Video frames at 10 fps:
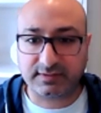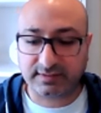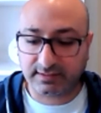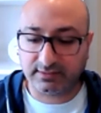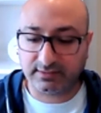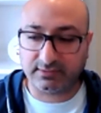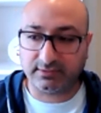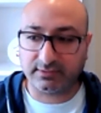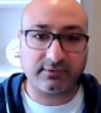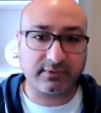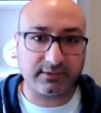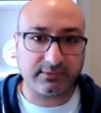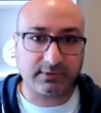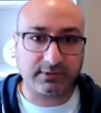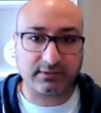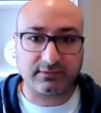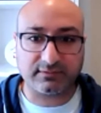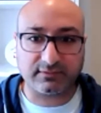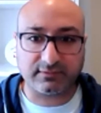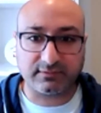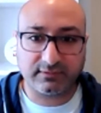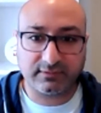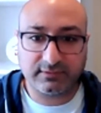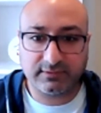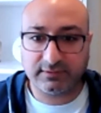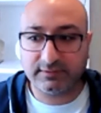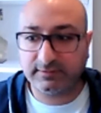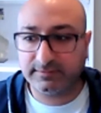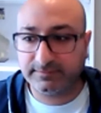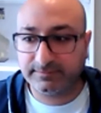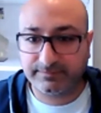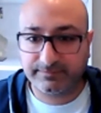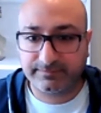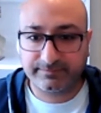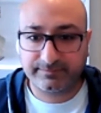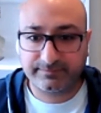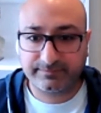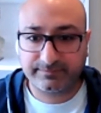the skill and the role that you want to go for. Perfect.